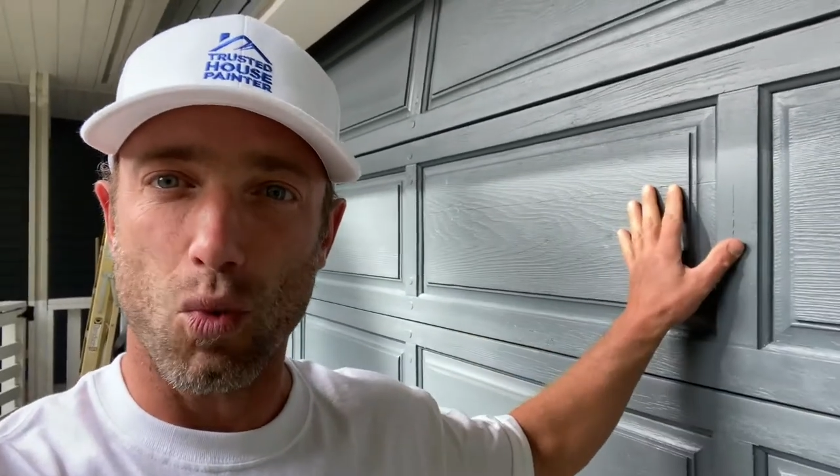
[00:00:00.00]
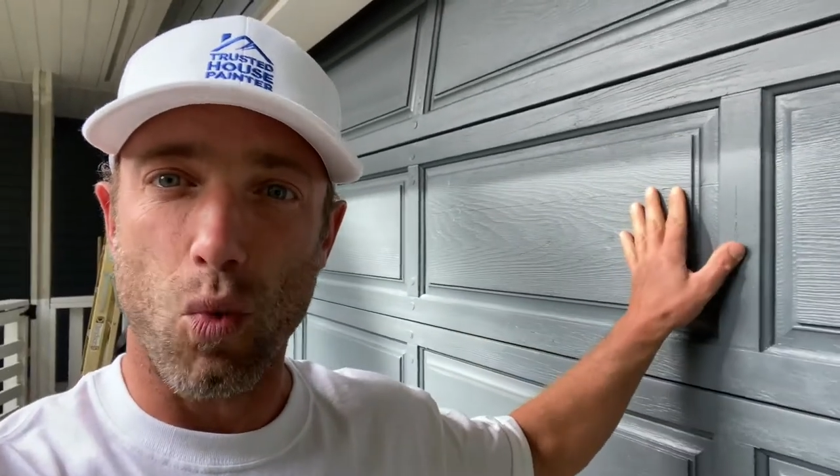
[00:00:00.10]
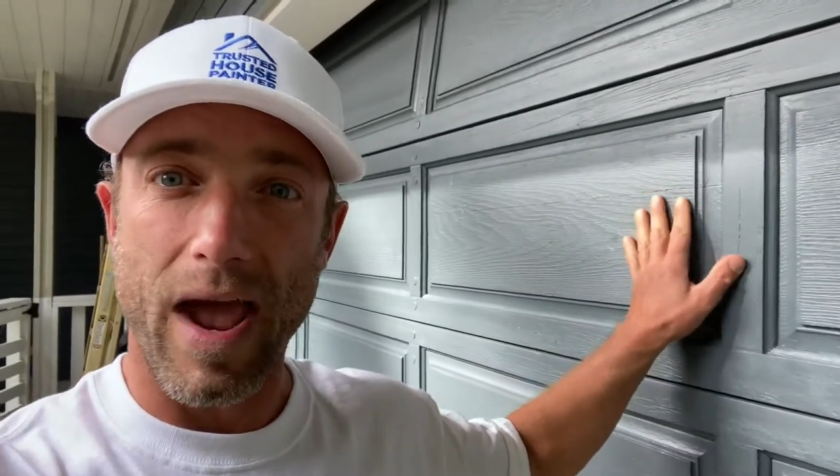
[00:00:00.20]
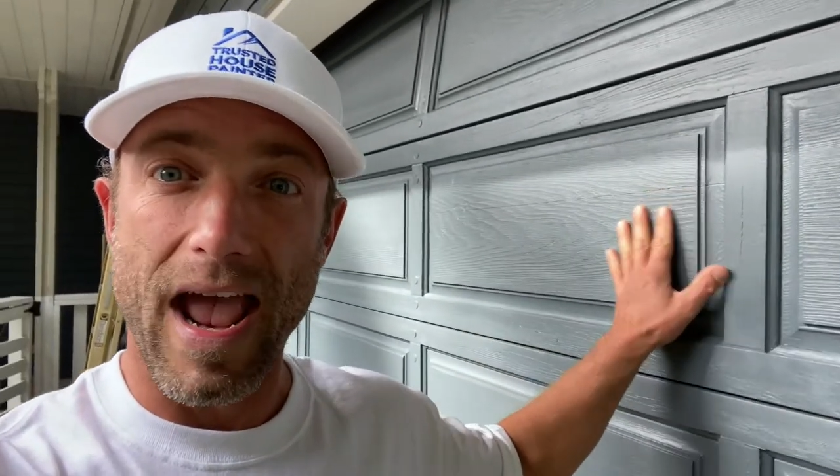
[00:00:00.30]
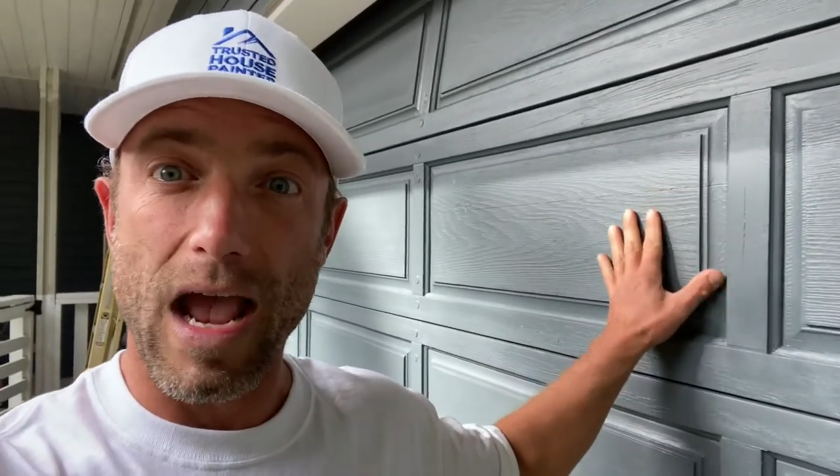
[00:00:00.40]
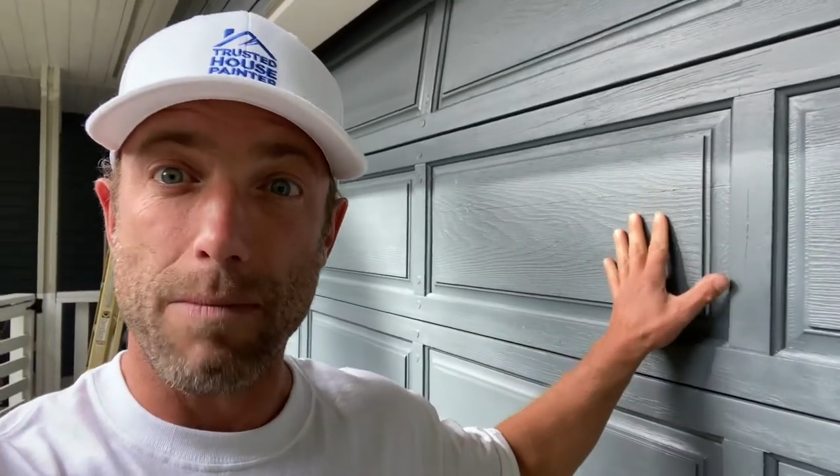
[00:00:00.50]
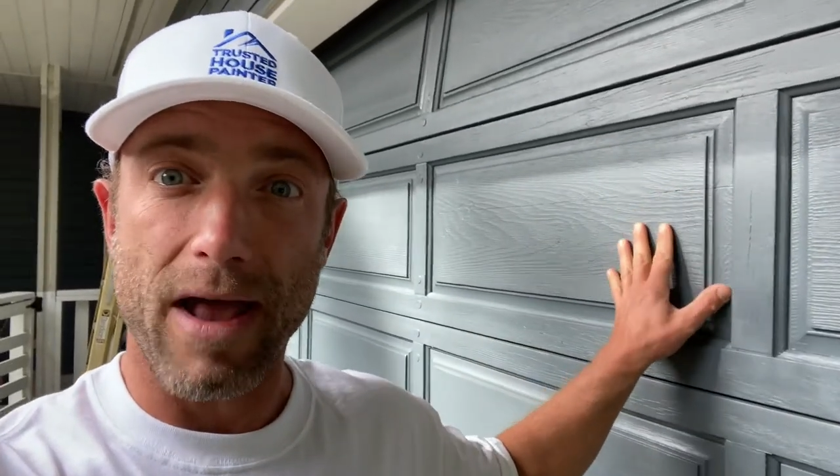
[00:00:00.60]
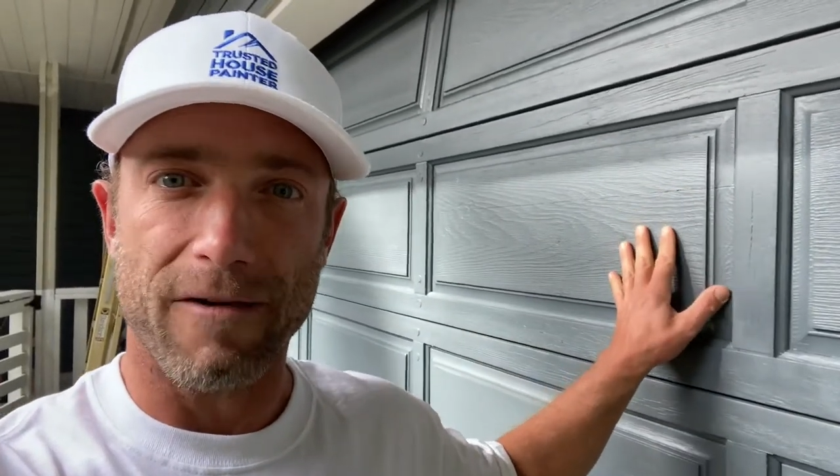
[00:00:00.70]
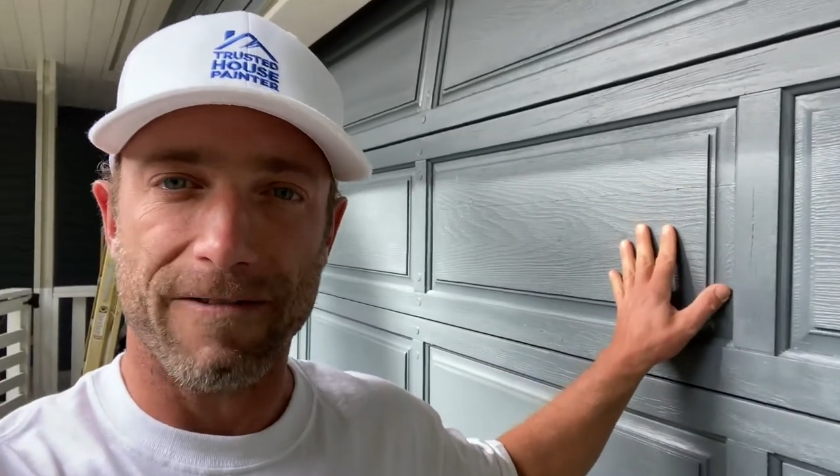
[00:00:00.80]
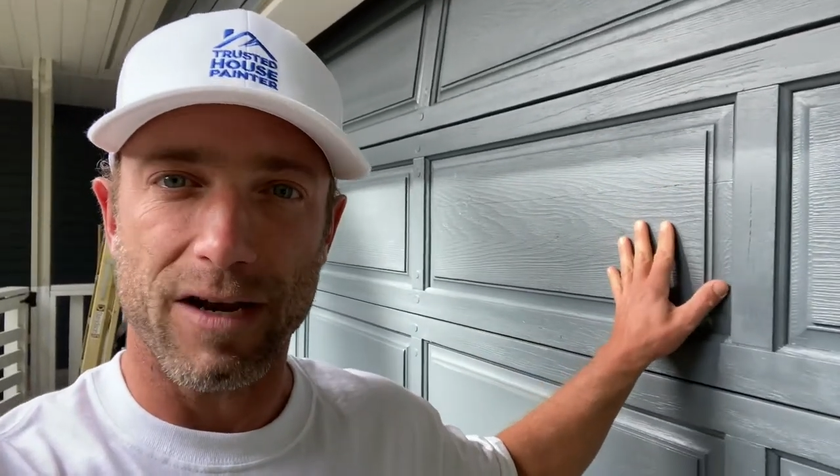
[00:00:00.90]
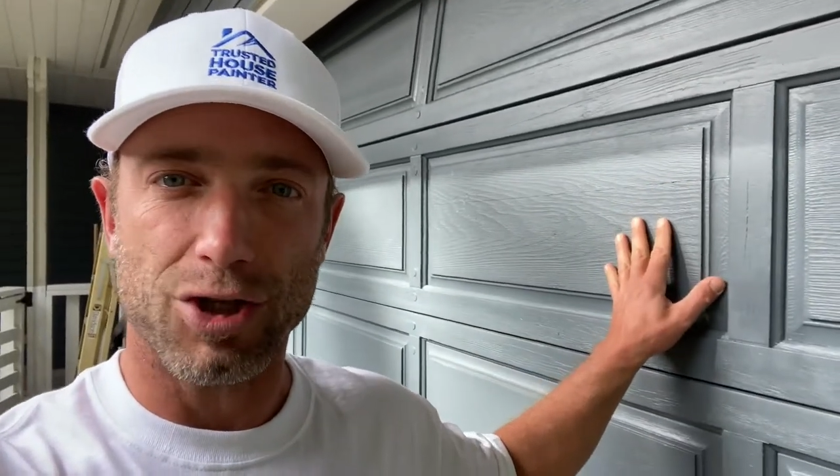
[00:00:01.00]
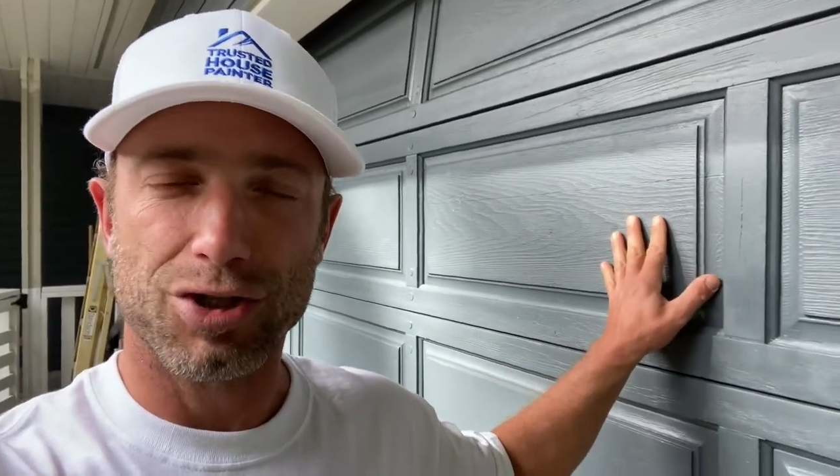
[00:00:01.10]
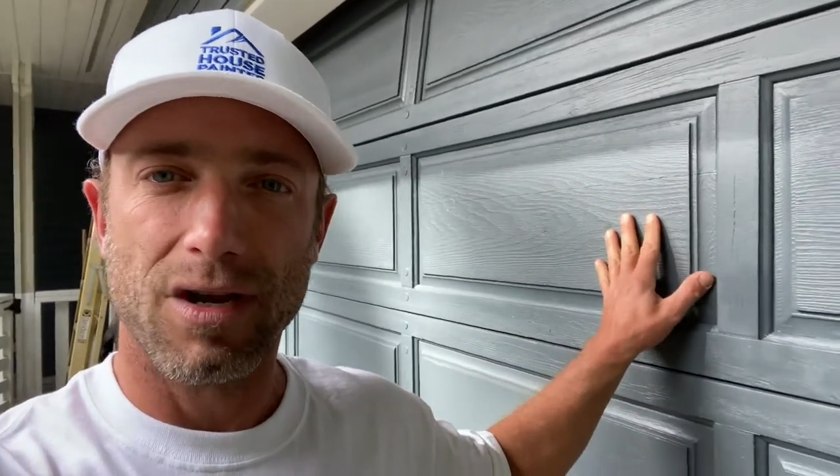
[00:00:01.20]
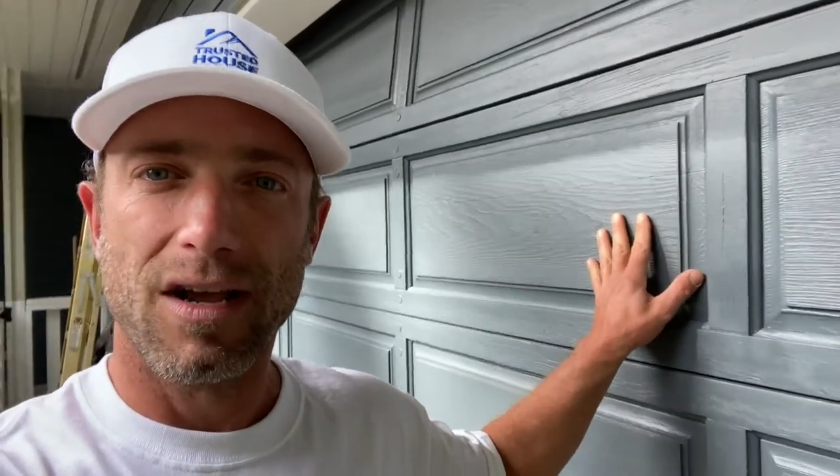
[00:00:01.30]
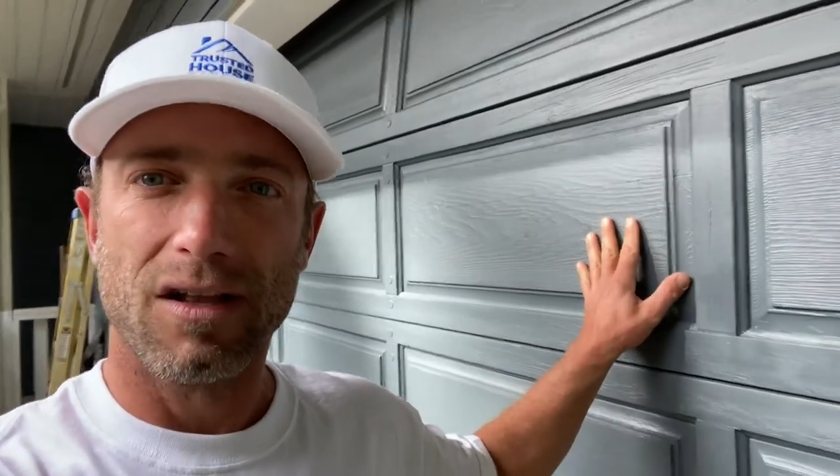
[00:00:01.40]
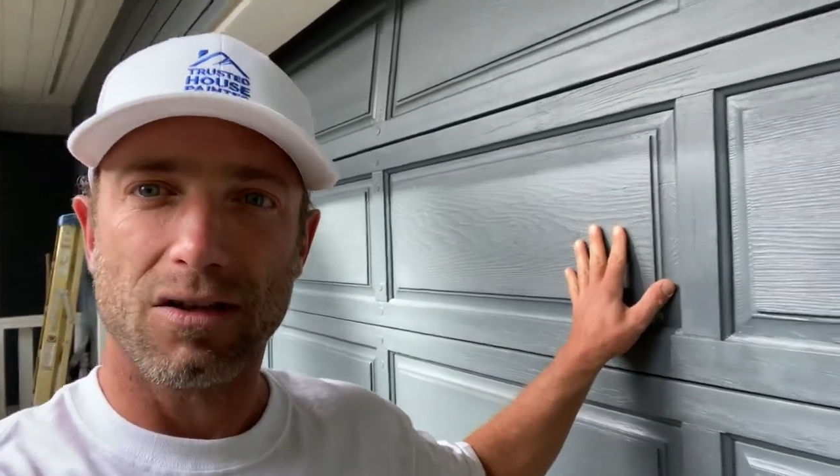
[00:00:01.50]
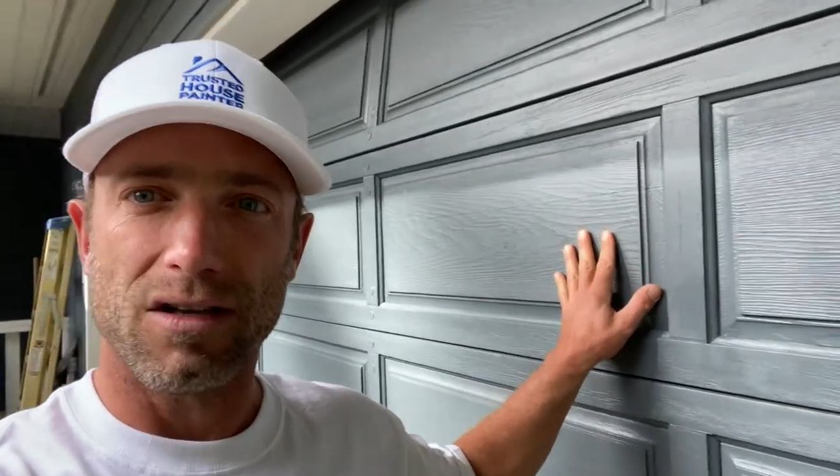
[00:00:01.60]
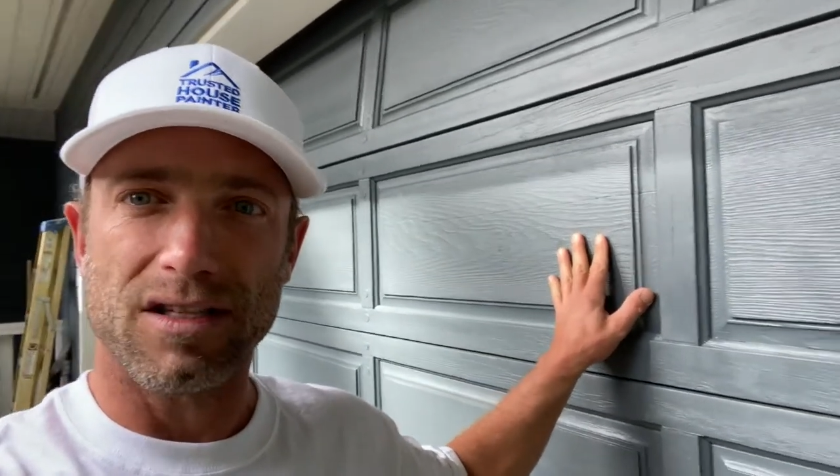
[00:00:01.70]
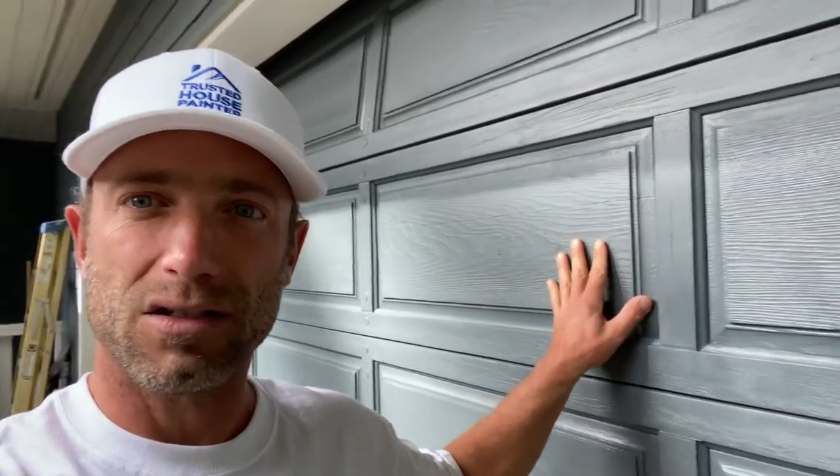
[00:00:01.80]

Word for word: way better finish. Look at this